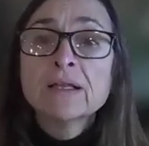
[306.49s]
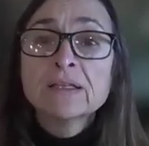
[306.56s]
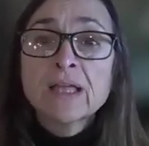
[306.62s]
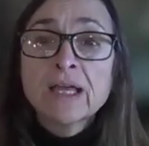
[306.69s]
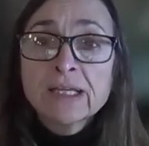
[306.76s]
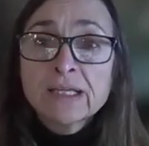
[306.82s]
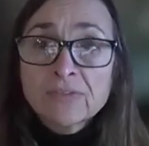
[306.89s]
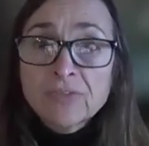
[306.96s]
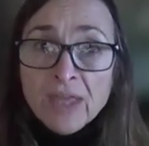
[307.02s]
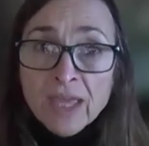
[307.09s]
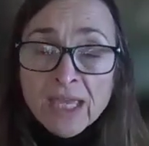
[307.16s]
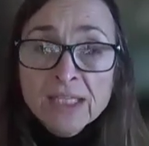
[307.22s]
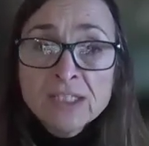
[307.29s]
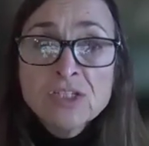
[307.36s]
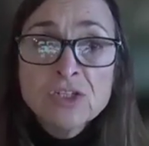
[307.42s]
like the
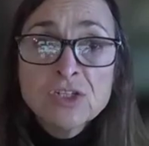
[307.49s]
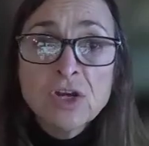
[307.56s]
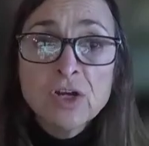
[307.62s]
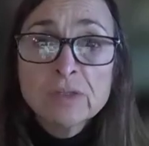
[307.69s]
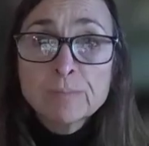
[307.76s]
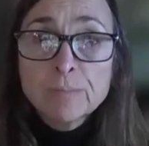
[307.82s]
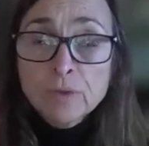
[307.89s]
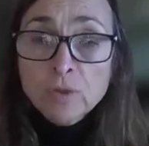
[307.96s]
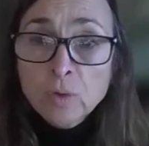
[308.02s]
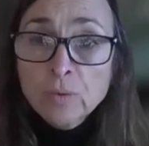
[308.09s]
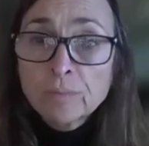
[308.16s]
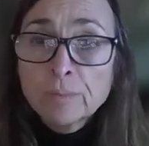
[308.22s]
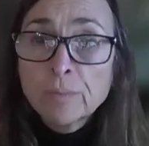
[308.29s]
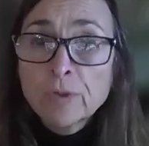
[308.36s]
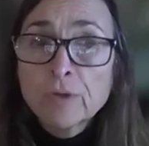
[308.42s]
Head Start
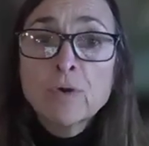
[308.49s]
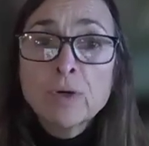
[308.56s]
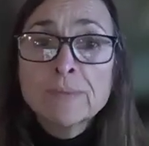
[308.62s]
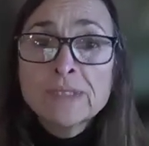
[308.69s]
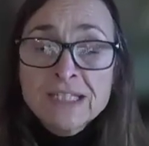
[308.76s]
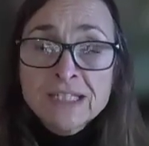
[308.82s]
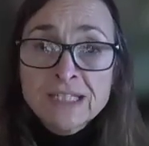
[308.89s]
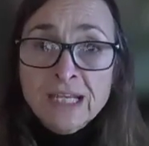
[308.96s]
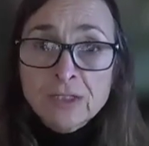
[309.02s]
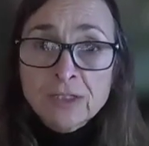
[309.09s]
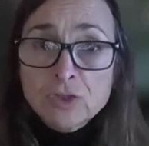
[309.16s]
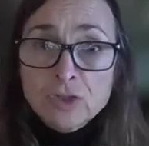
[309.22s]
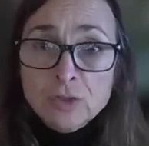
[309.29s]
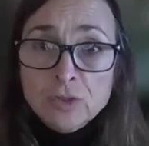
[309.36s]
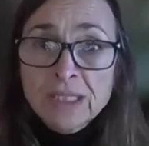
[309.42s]
performance
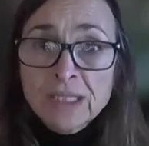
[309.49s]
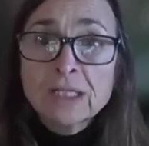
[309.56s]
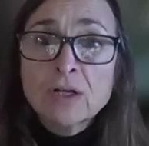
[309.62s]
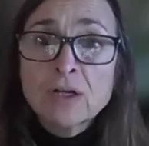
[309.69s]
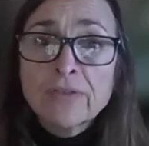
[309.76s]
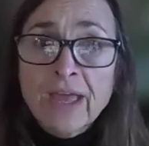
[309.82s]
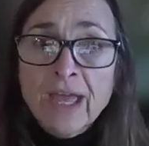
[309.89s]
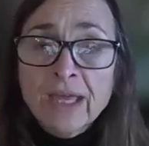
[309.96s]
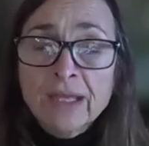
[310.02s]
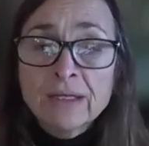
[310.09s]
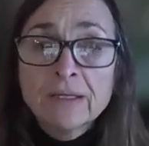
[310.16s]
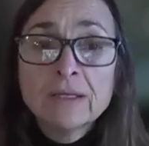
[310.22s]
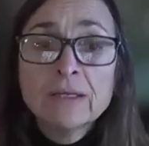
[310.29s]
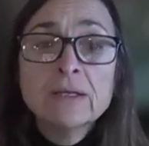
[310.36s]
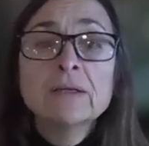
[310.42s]
standards, you're meeting all
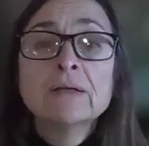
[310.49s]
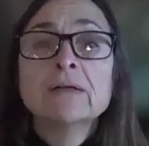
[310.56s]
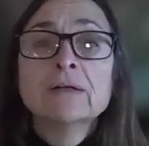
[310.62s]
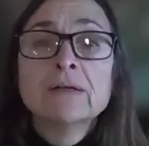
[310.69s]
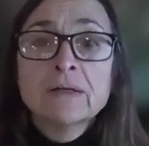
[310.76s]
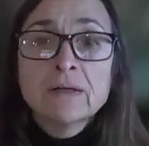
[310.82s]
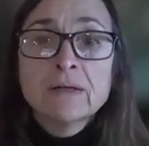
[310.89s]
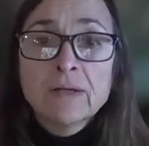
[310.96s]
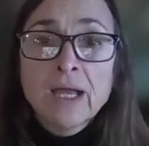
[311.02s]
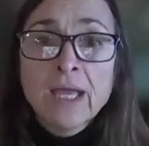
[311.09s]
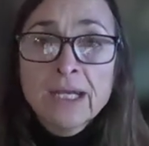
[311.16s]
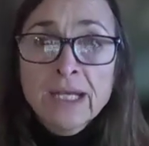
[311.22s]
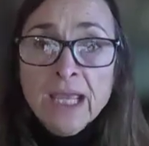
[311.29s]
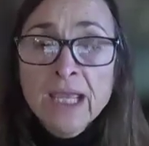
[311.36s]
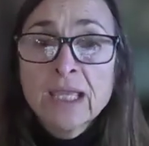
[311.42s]
that,
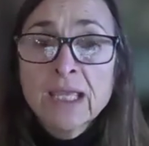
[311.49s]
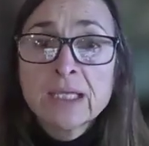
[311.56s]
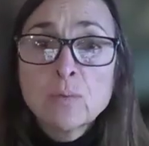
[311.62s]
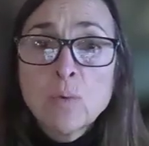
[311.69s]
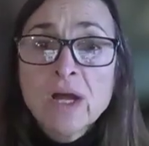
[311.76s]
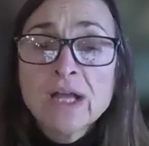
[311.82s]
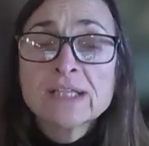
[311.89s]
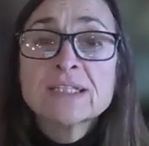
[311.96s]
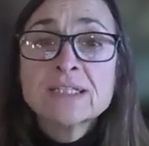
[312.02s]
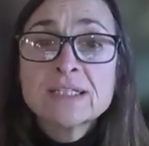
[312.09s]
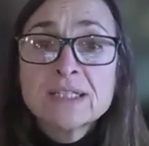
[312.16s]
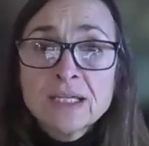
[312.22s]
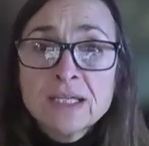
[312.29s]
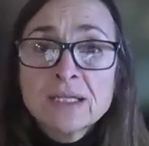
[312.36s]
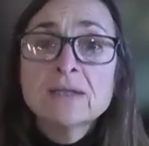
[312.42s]

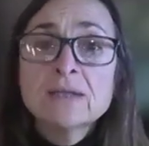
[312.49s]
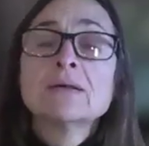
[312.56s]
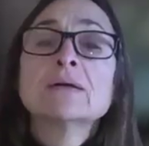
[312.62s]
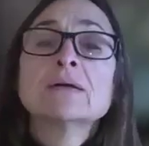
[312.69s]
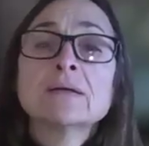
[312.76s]
NAEYC,